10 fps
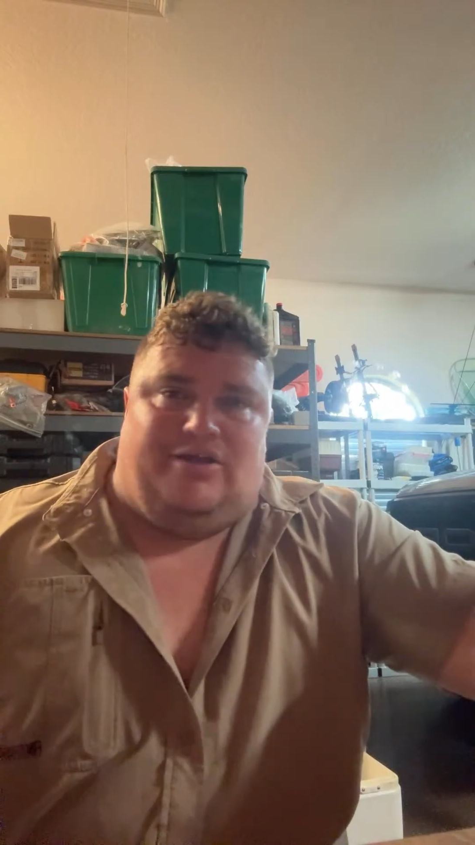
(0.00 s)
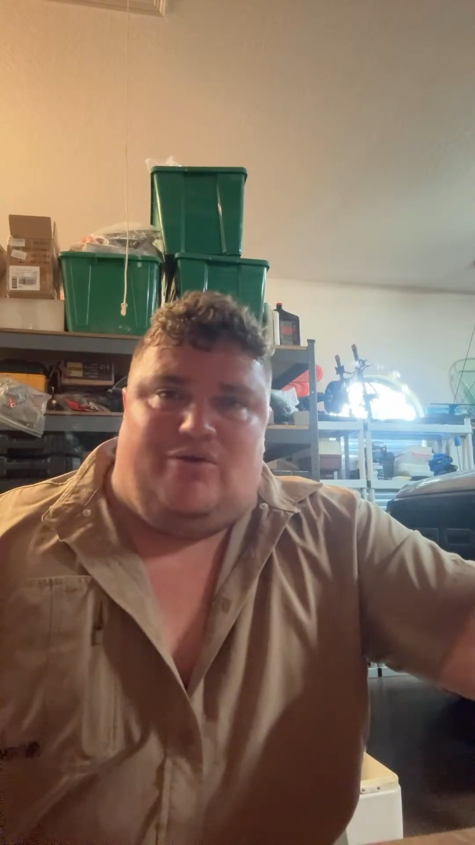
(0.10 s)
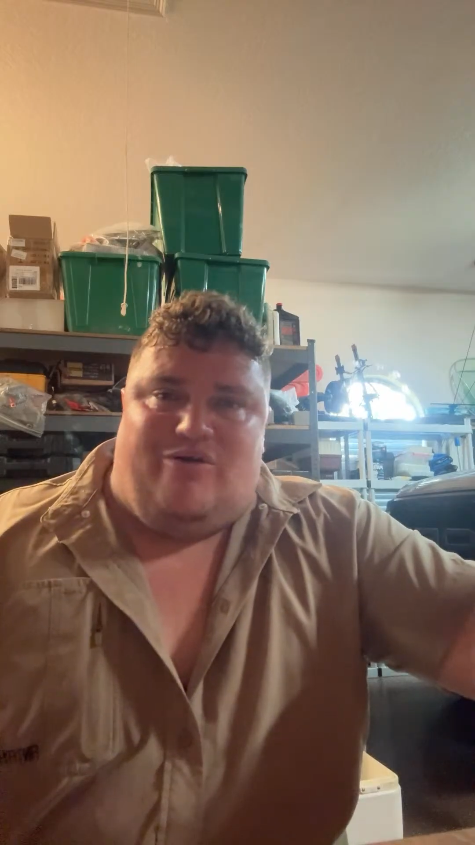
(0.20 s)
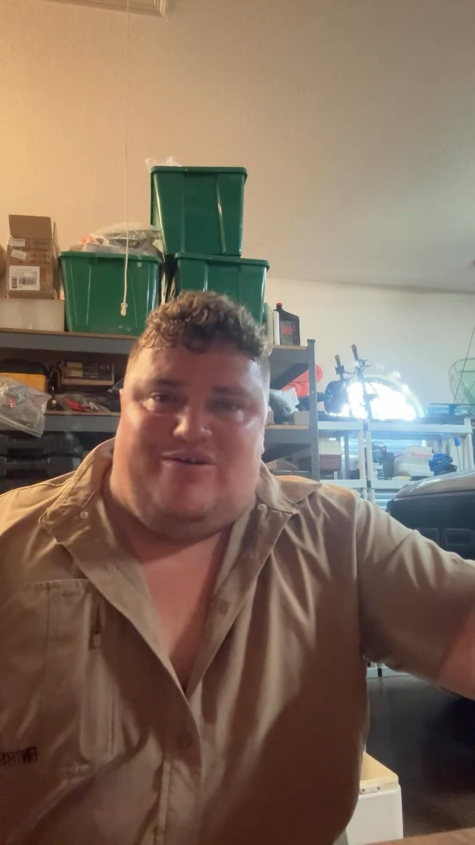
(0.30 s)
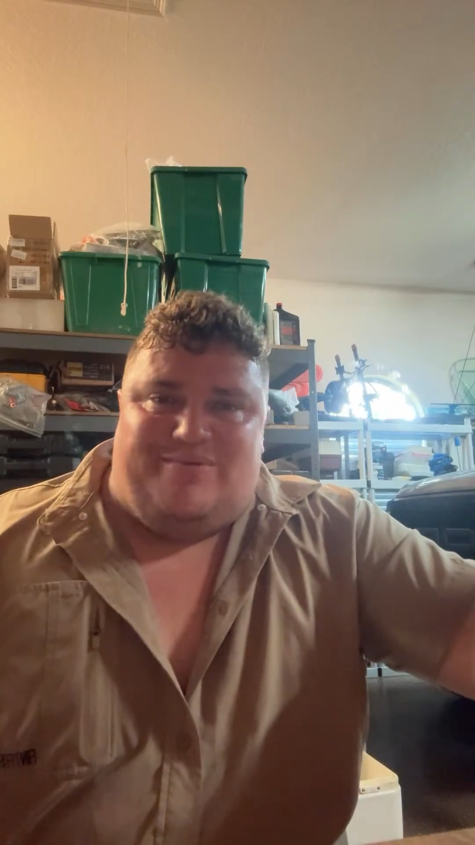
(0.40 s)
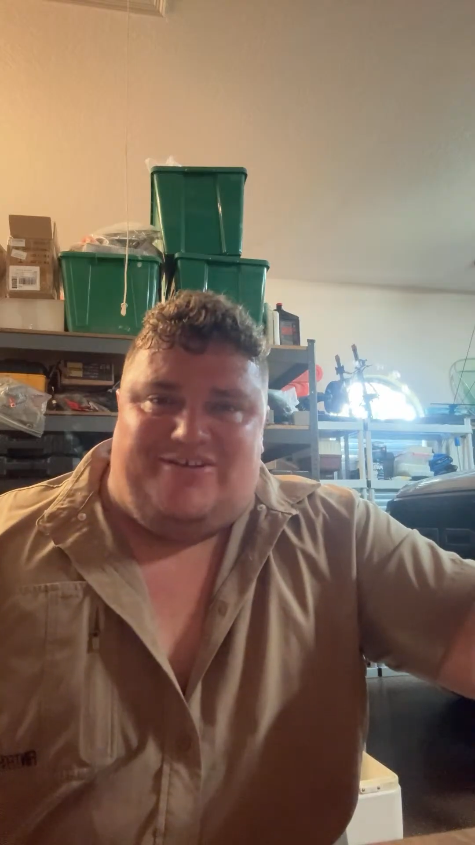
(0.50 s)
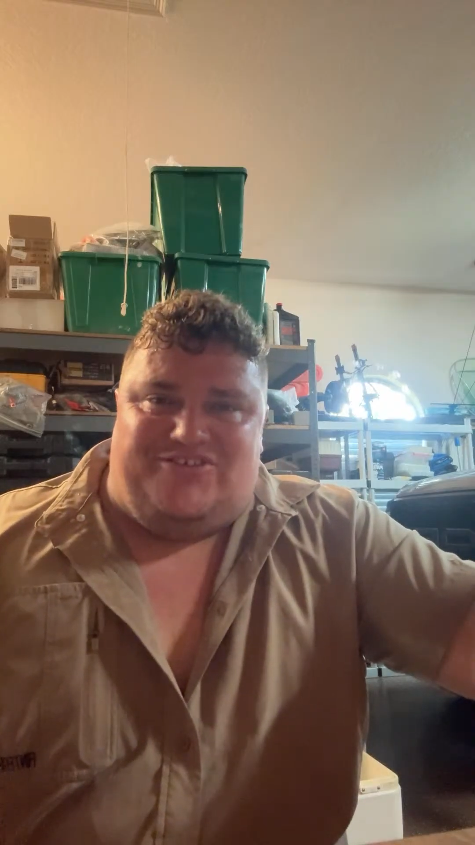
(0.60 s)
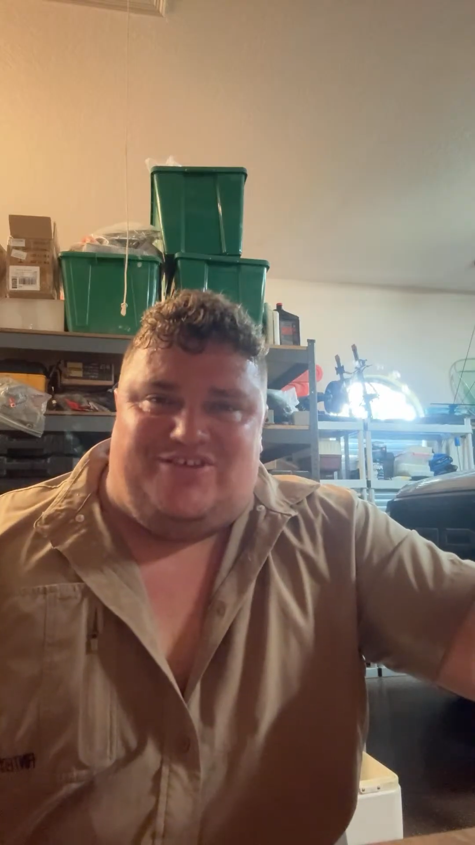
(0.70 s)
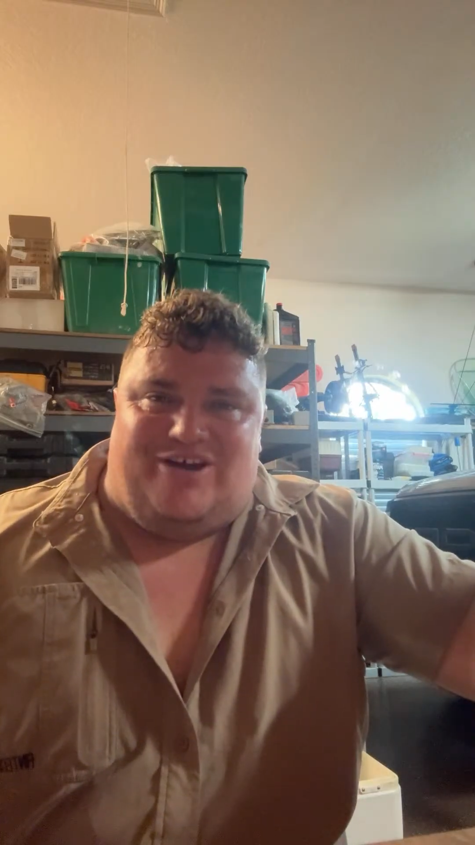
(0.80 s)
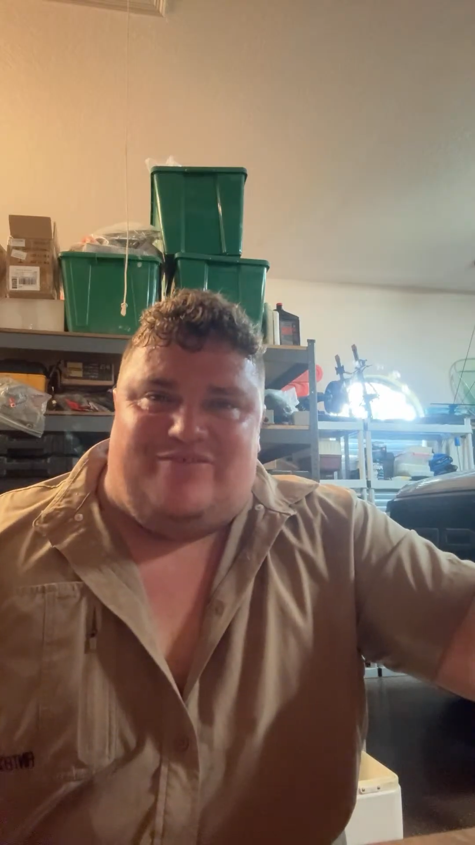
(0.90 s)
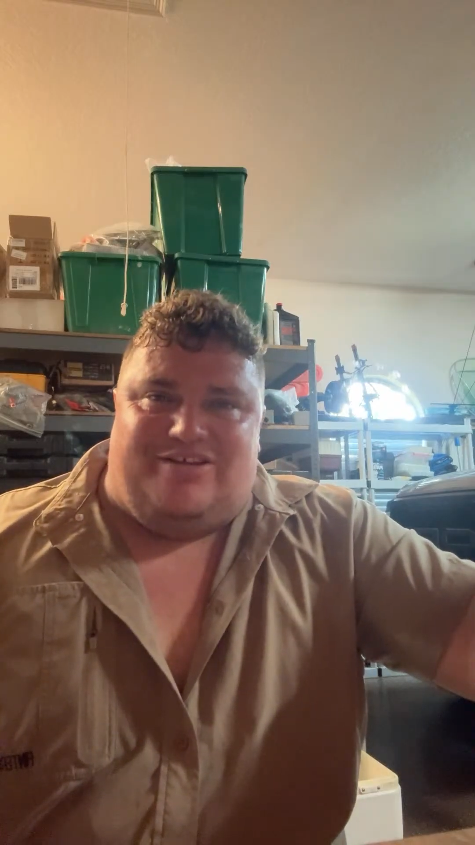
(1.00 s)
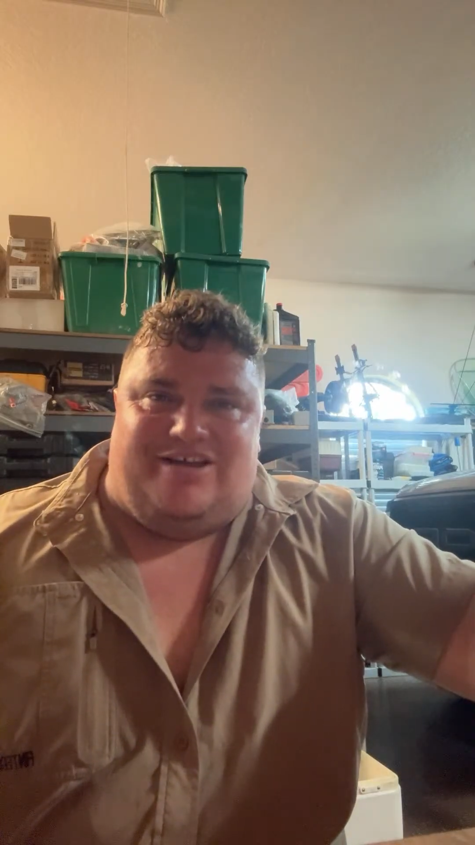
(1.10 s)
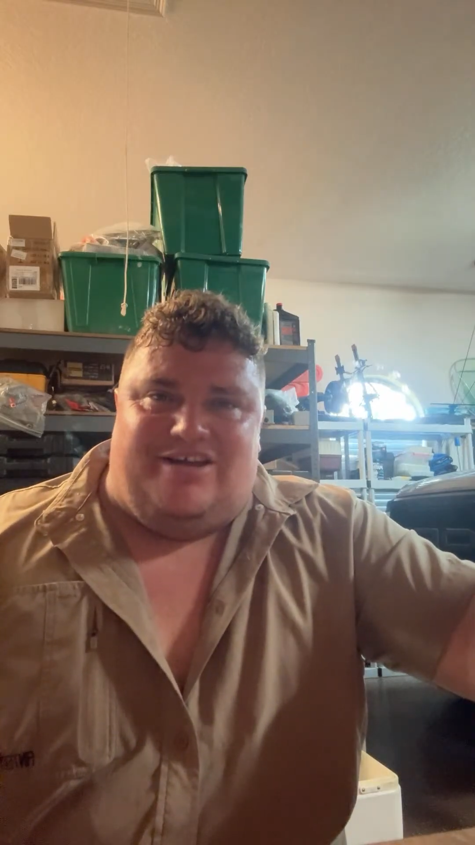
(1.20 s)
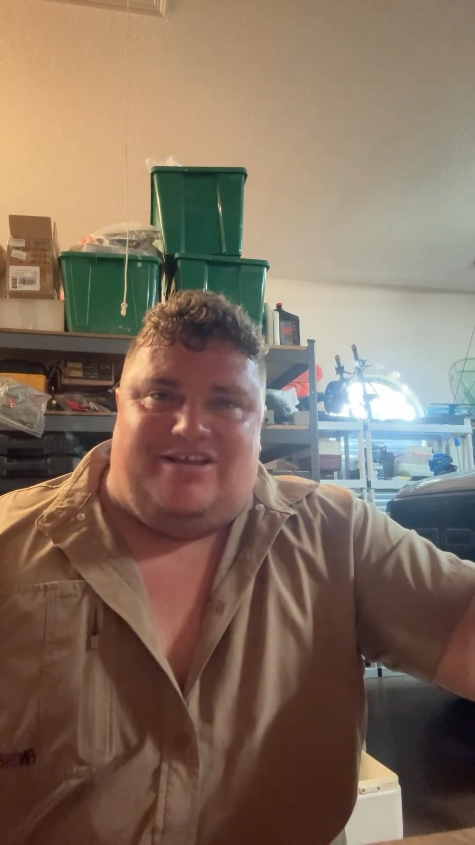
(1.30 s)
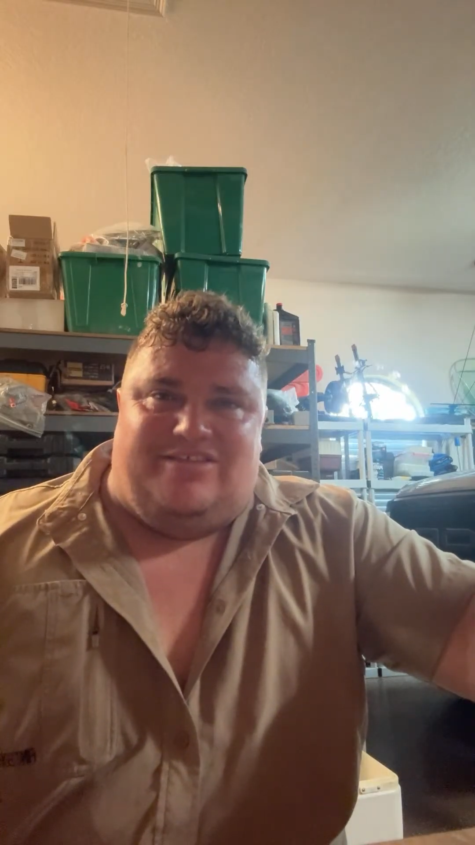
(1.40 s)
going with myself and
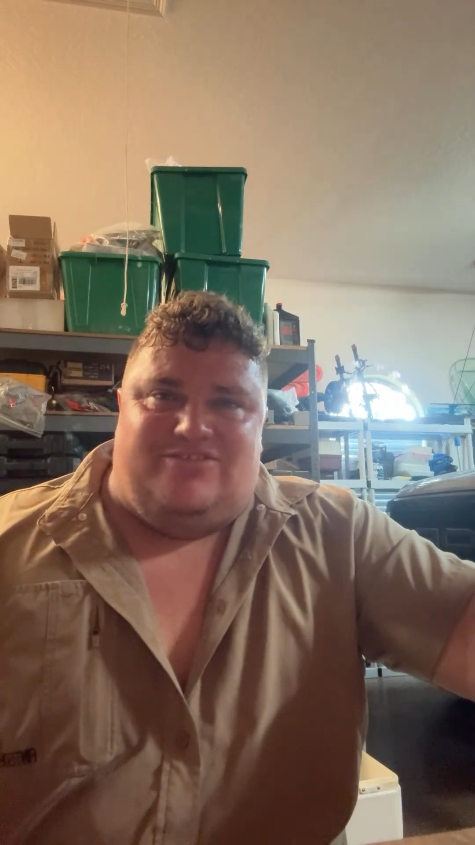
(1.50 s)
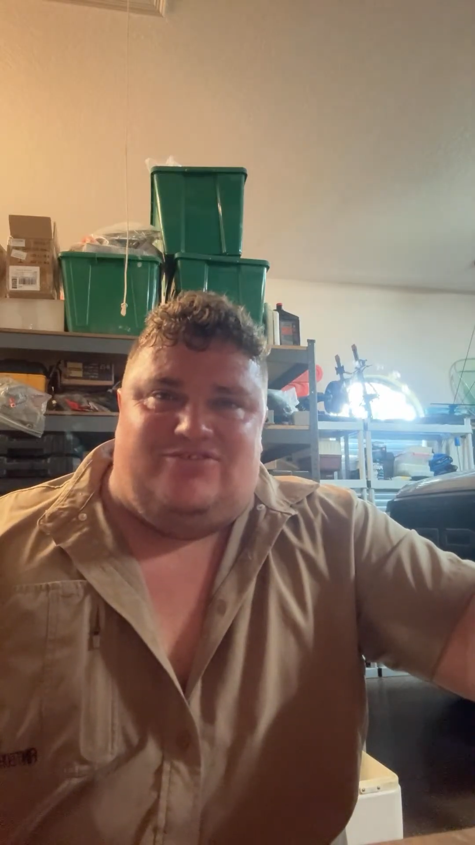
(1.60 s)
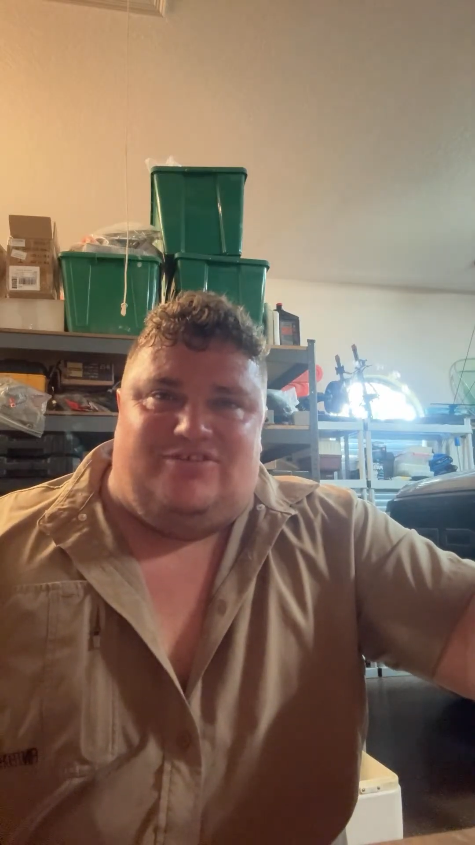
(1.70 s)
kind of get